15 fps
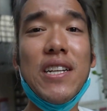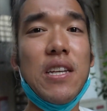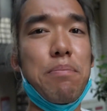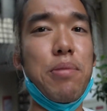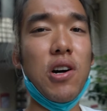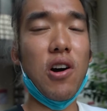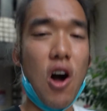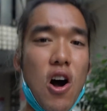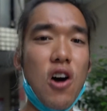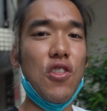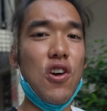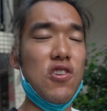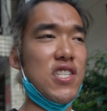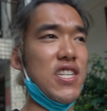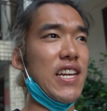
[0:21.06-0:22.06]
to put all
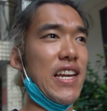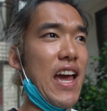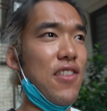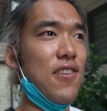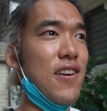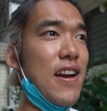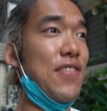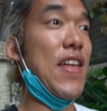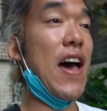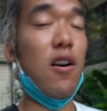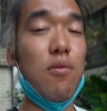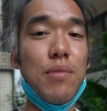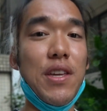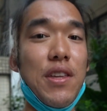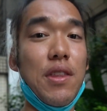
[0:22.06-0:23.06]
those together and that'll
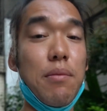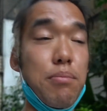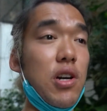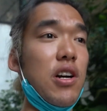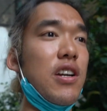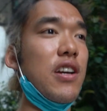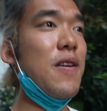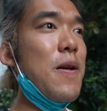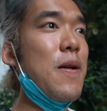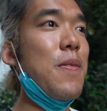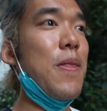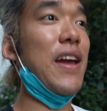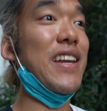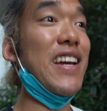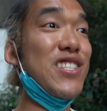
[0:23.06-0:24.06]
be the book.
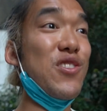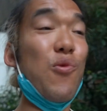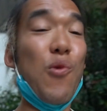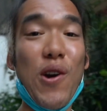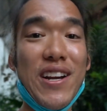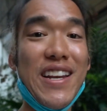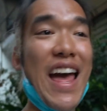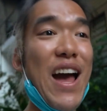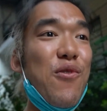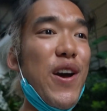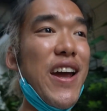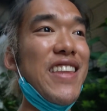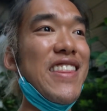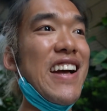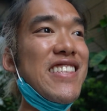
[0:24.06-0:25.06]
It doesn't work that
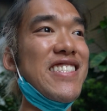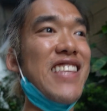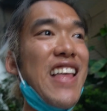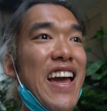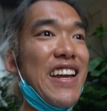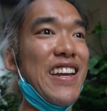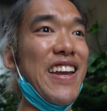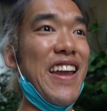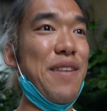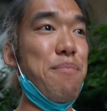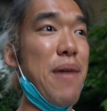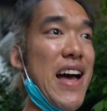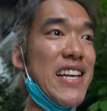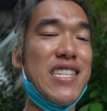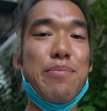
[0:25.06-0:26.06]
way. That's like, in
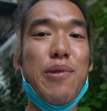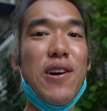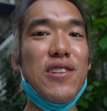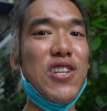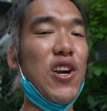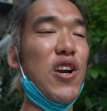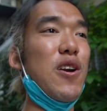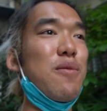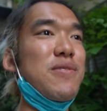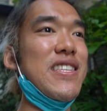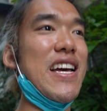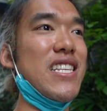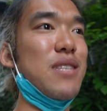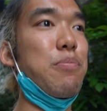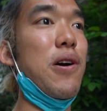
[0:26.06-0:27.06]
basketball terms,
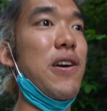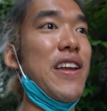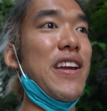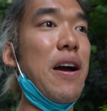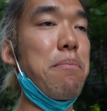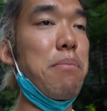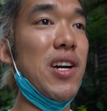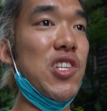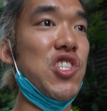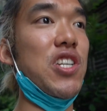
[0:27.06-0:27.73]
that's putting a bunch